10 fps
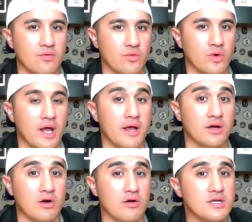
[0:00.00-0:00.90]
what, what I
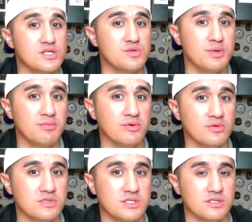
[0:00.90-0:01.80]
encourage
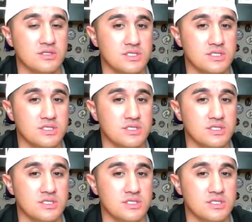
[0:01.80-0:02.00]
people to,